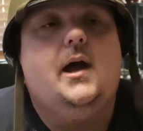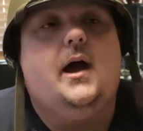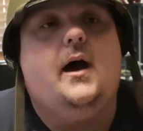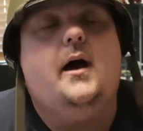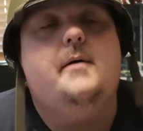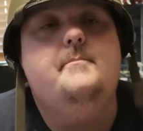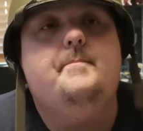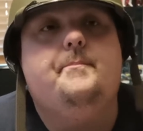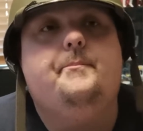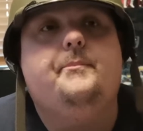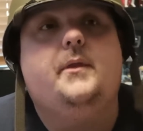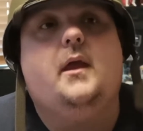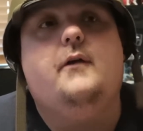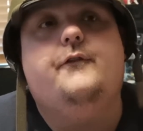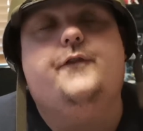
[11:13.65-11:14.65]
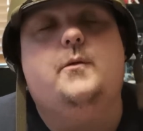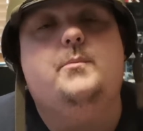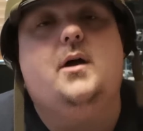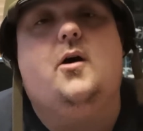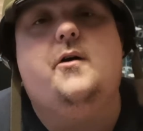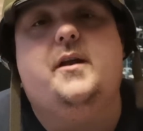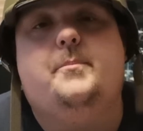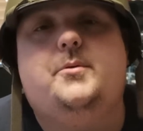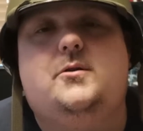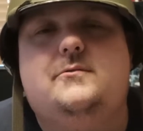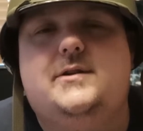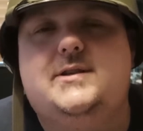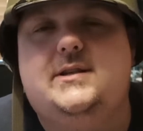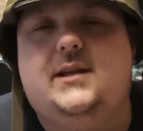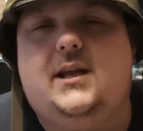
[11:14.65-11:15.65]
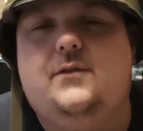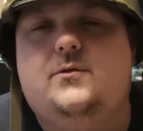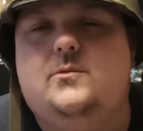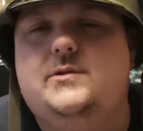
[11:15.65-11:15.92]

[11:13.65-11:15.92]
From that on, I bought Resident Evil.